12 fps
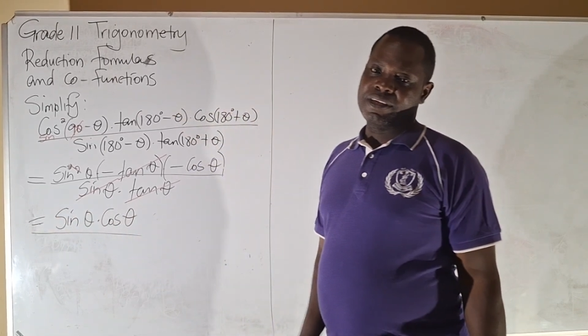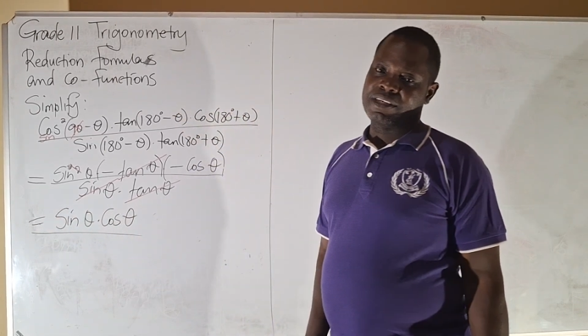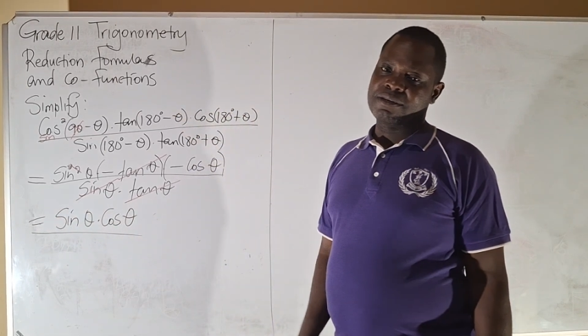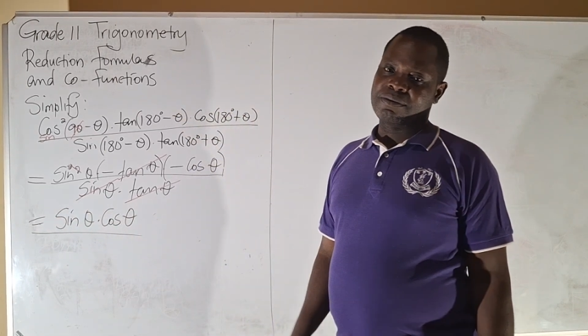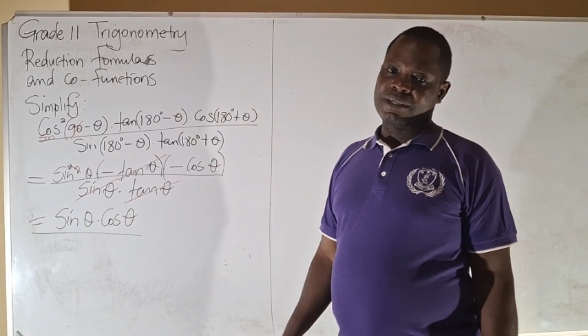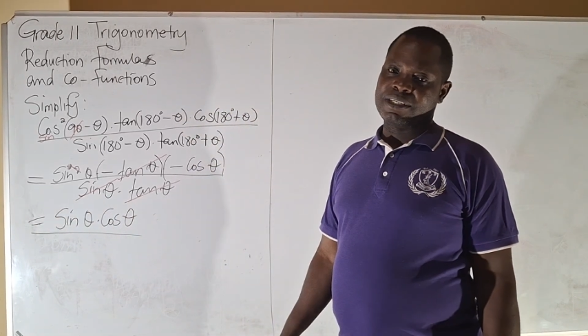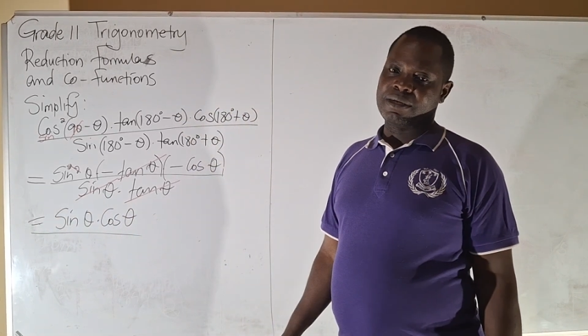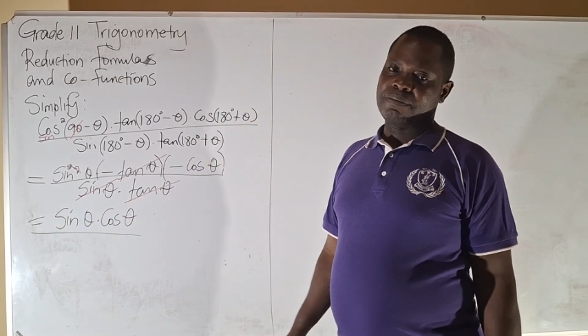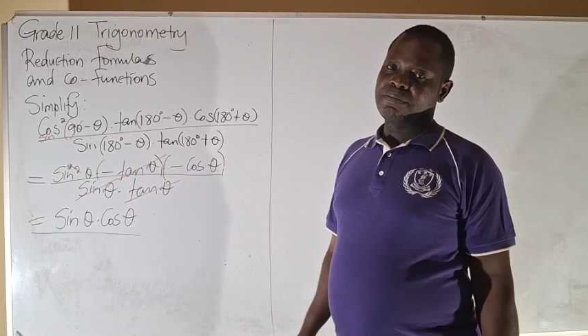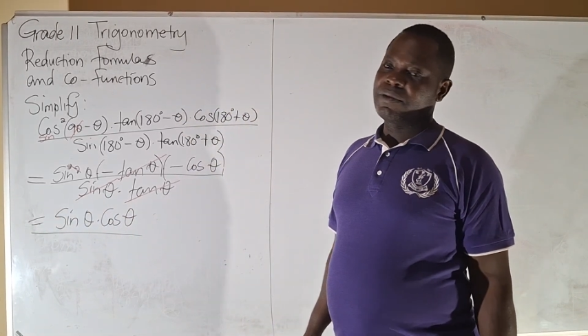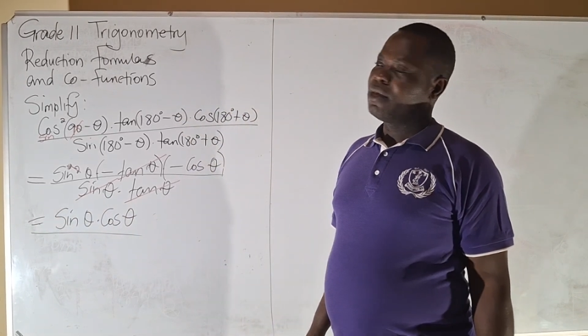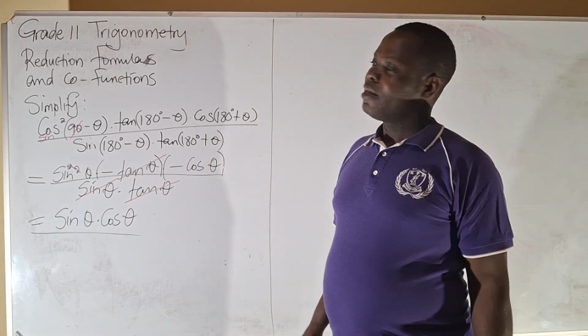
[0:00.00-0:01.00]
that question.
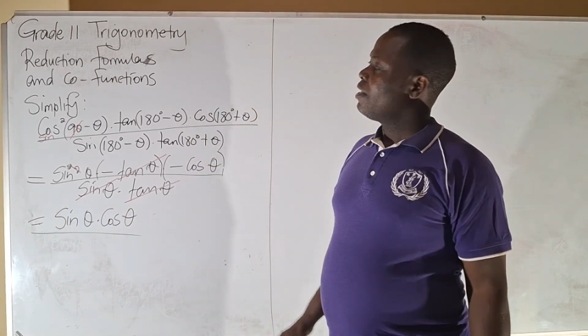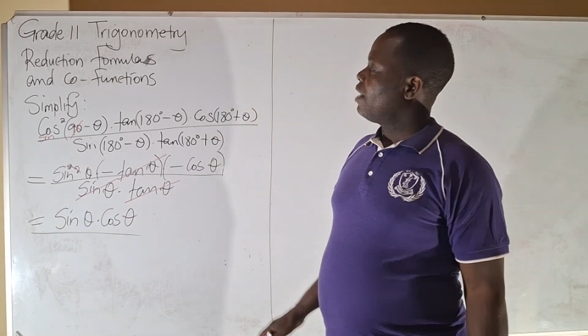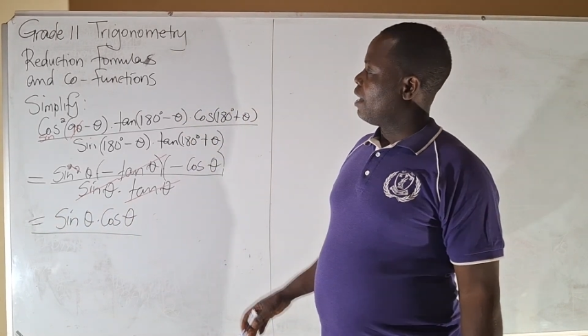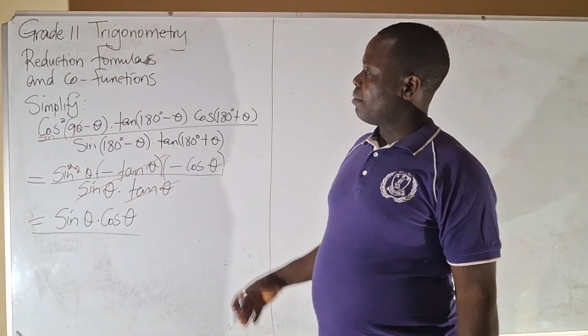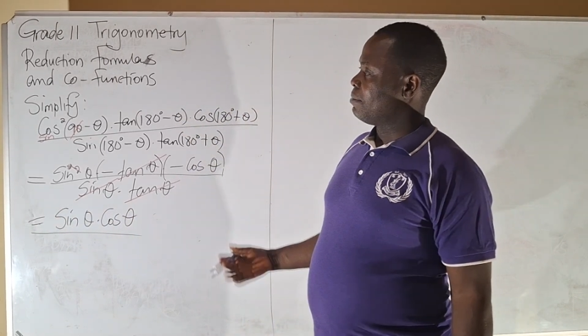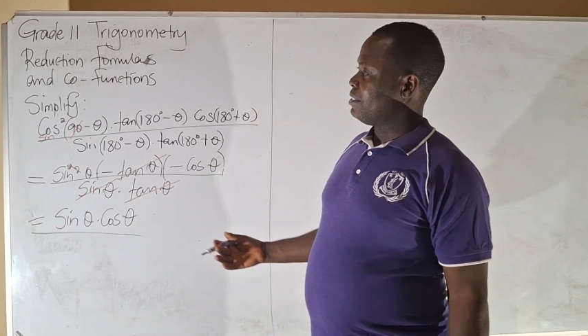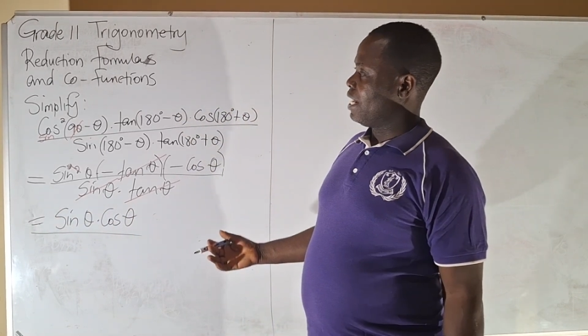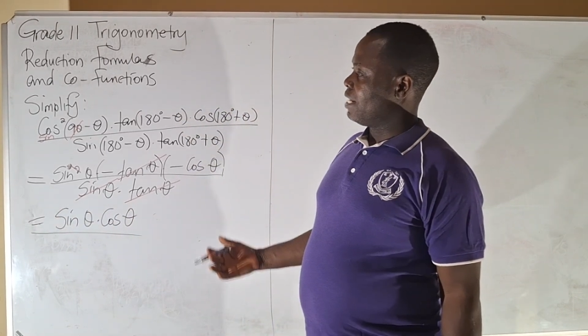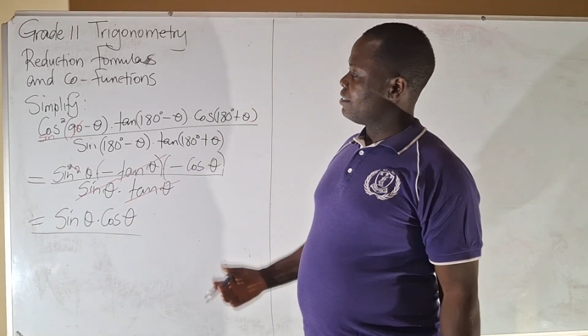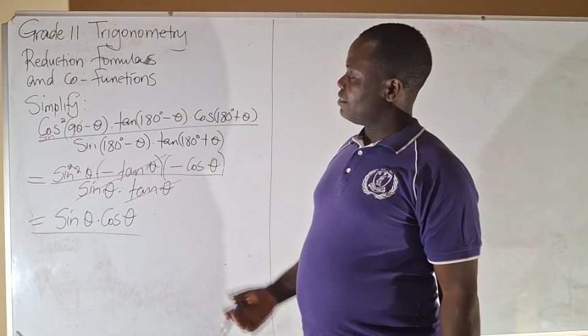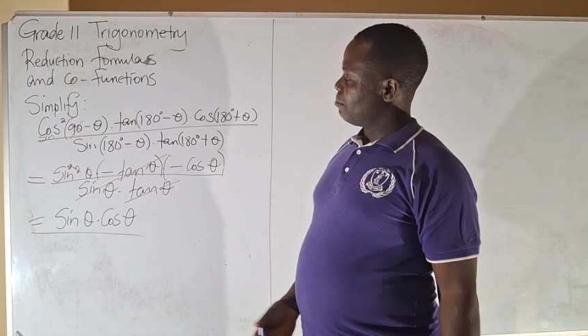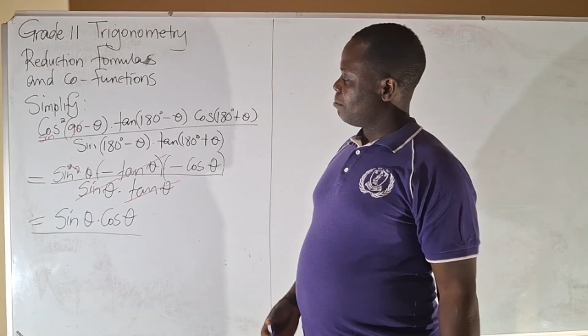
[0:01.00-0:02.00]
I'm done
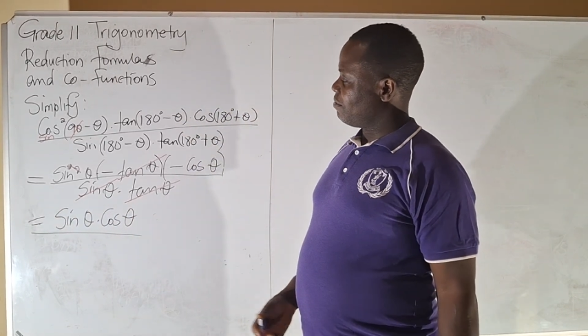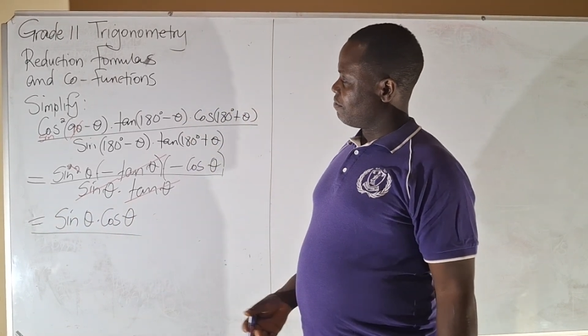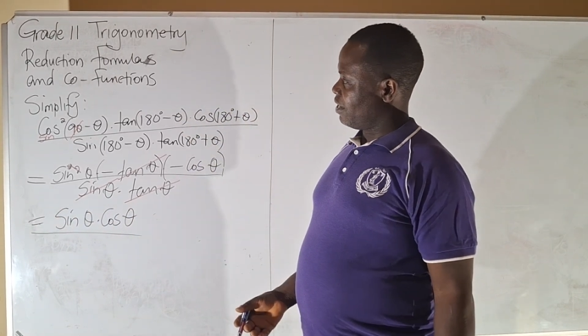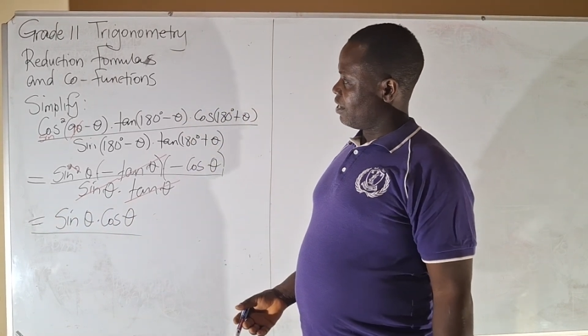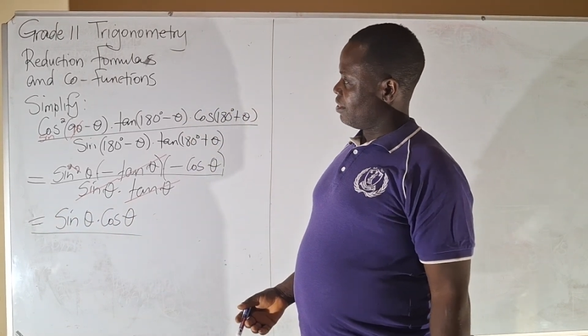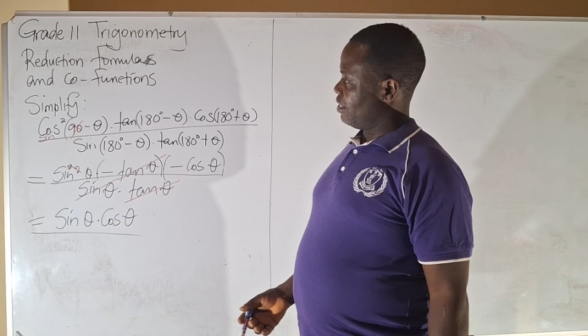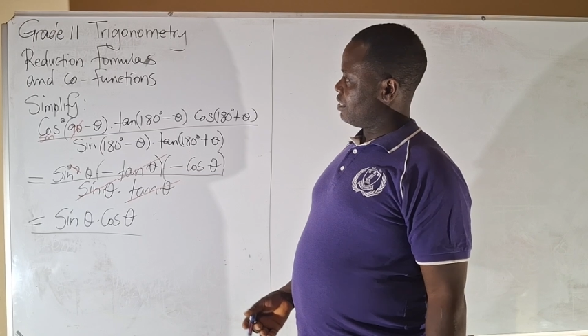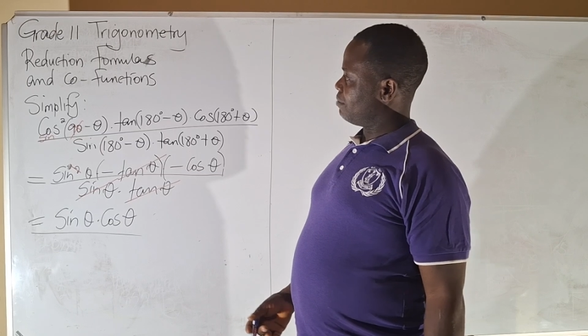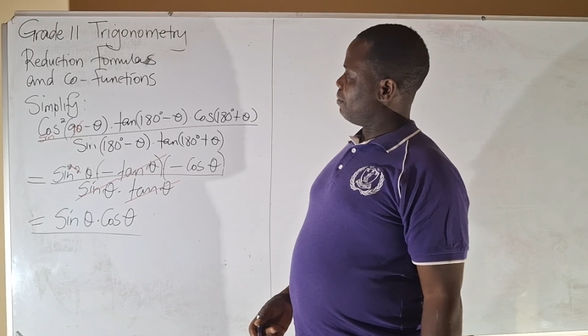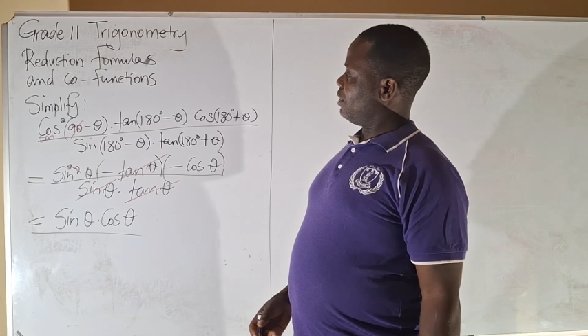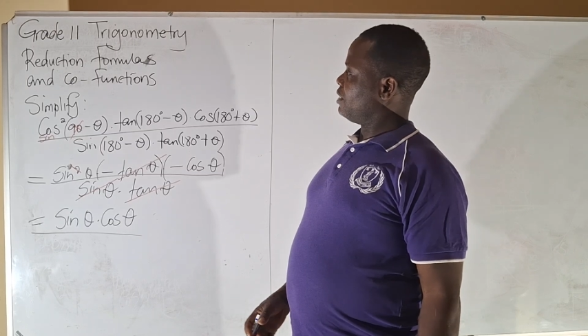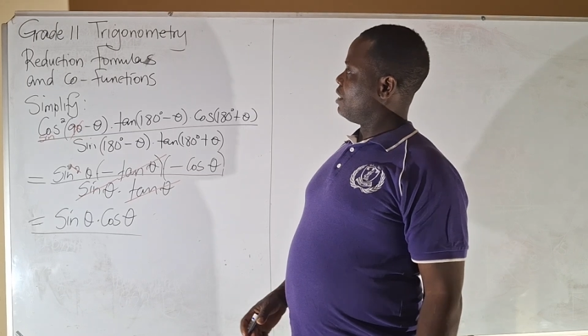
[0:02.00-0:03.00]
simplifying the
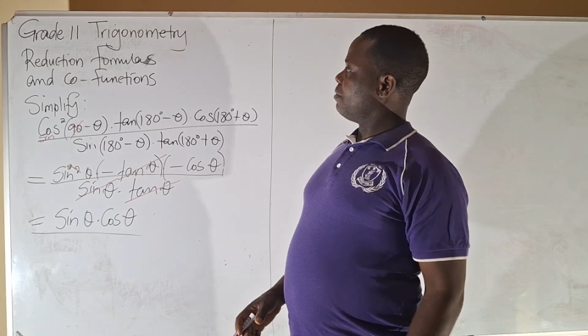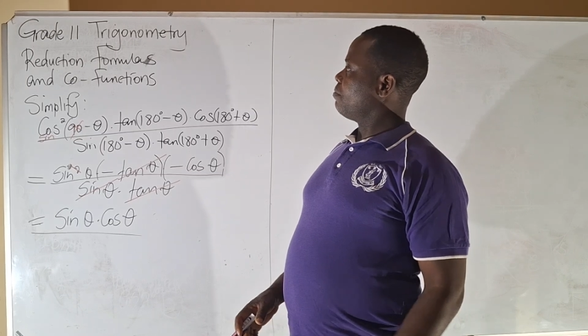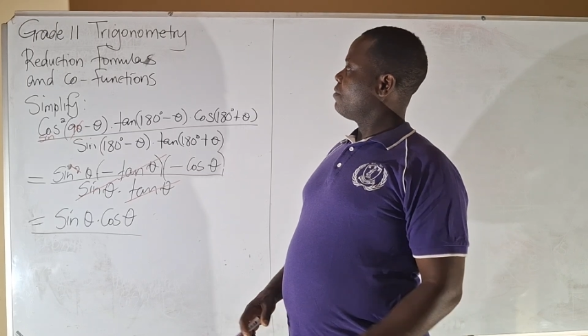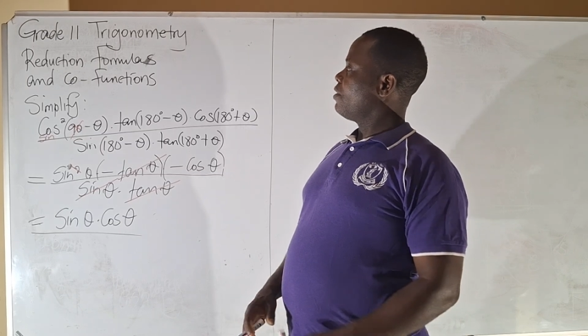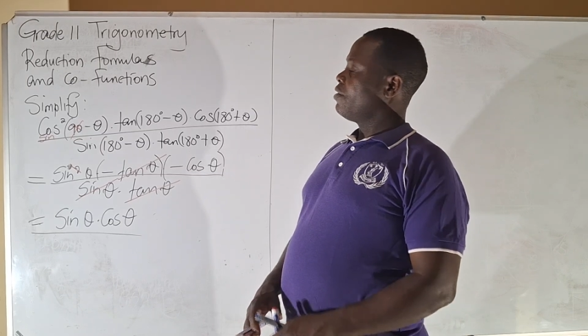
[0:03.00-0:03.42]
expression